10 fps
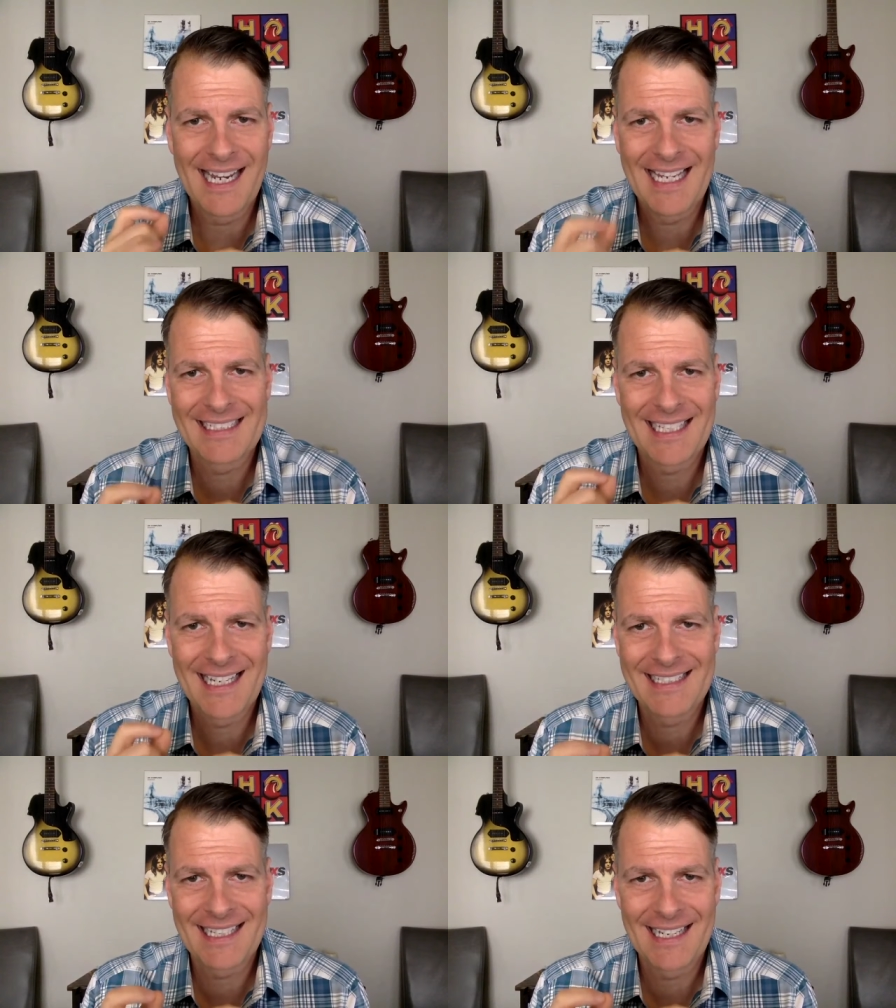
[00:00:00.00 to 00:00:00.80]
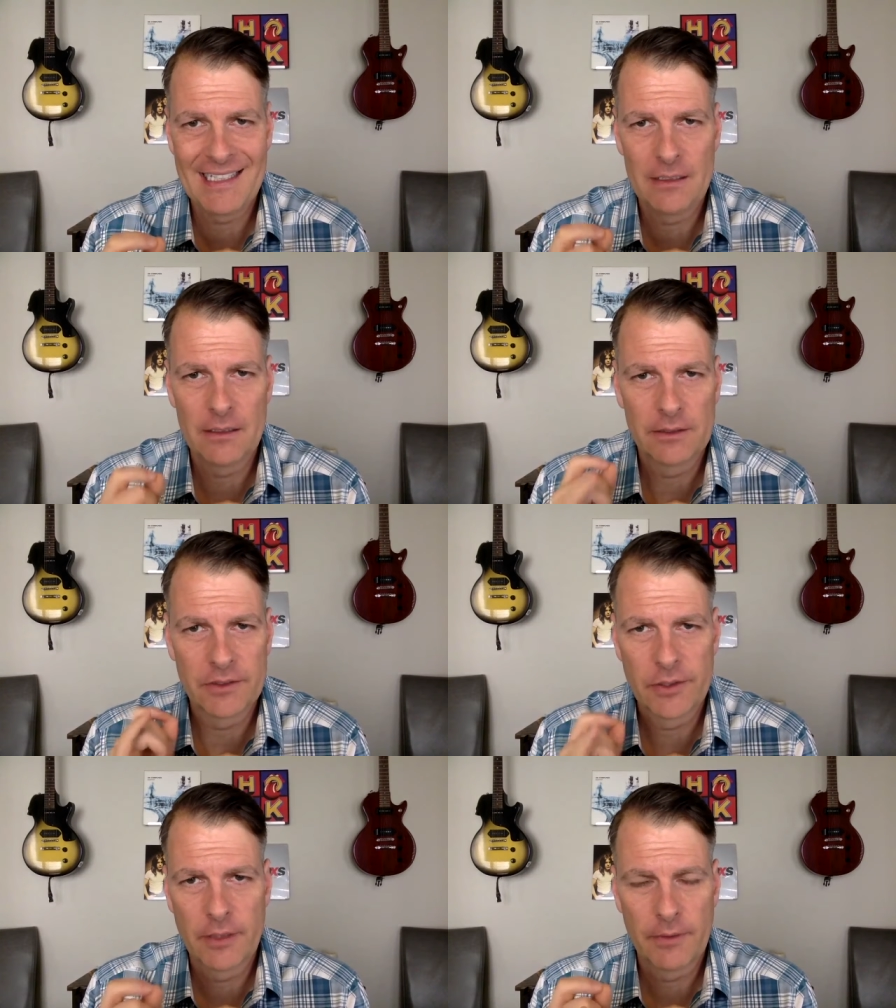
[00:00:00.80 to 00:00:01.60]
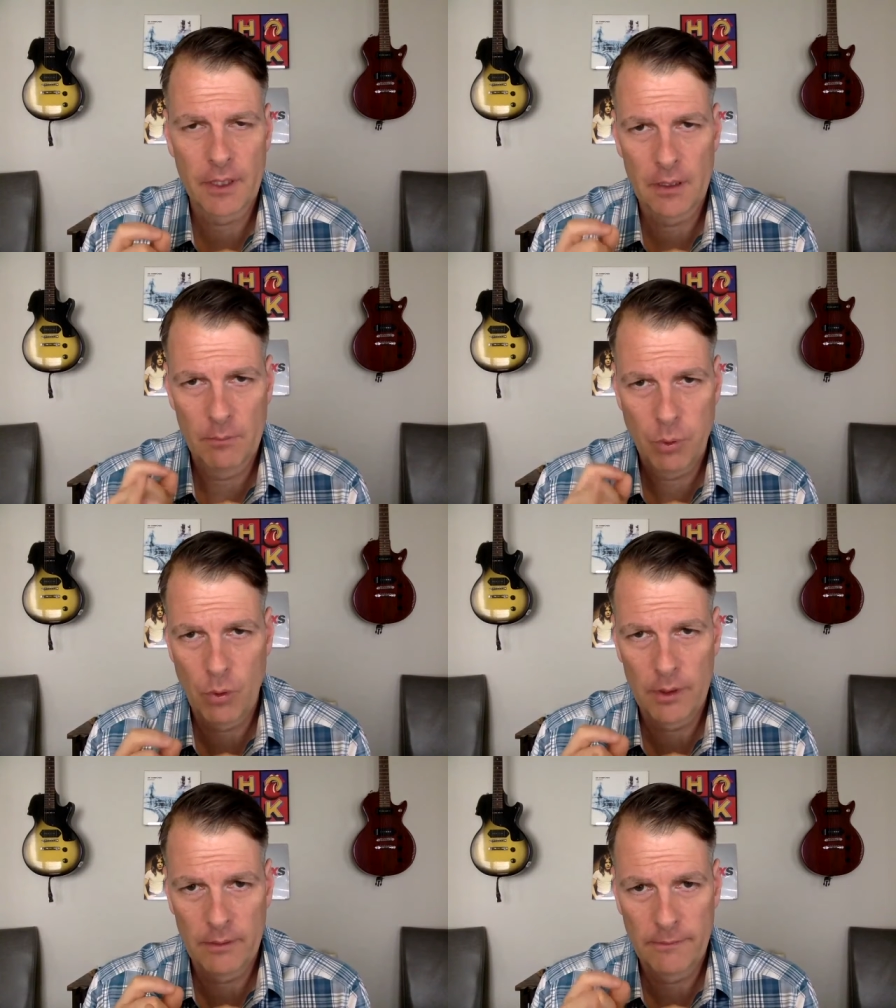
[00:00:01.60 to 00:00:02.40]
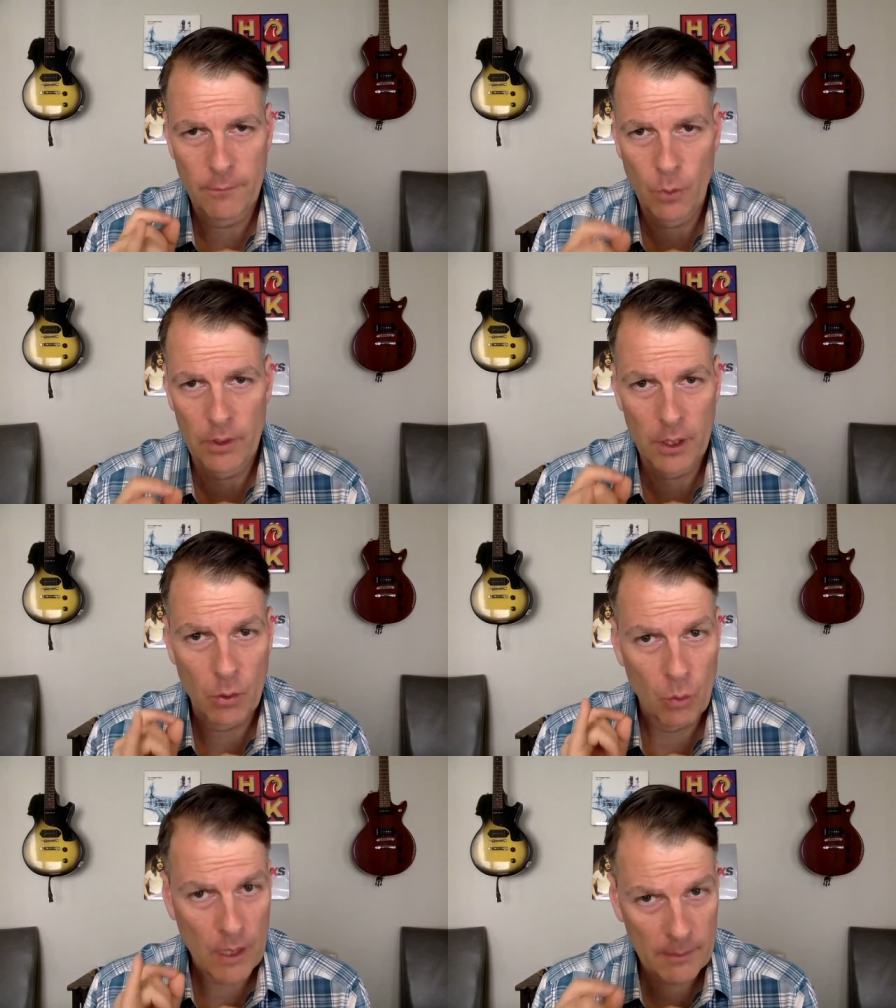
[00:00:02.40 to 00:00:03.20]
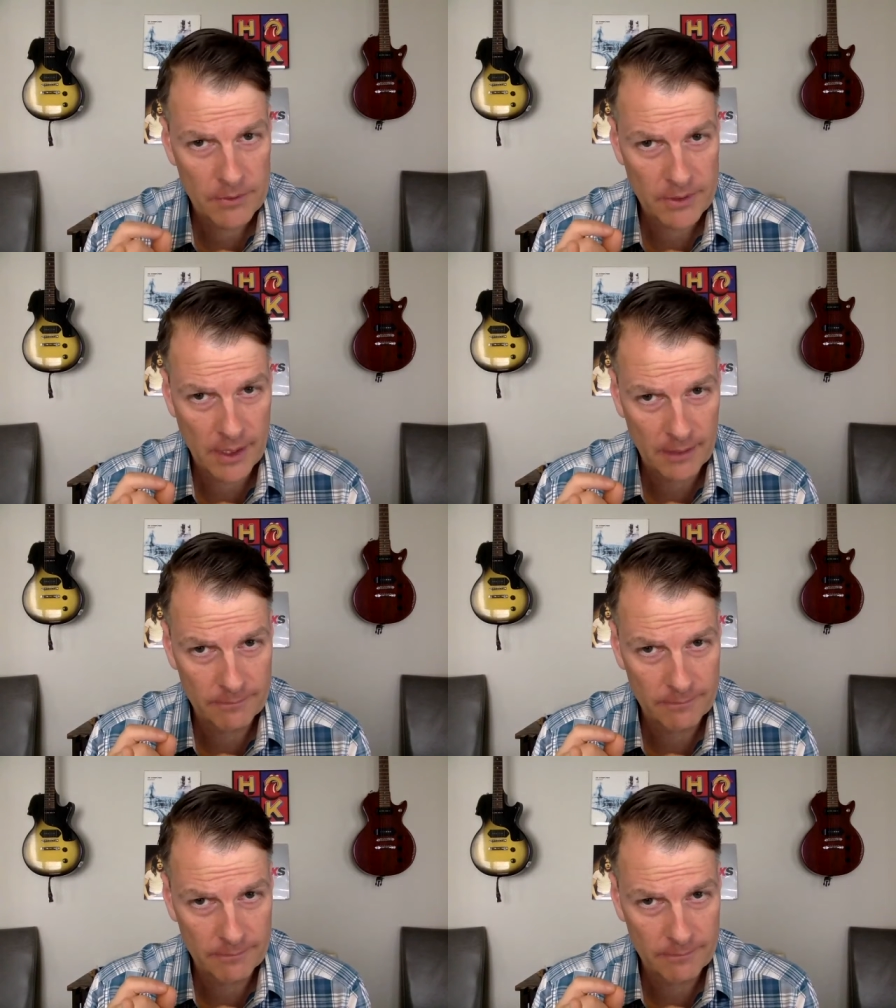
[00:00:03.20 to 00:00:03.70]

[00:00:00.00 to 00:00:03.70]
SSL certificate important for your website?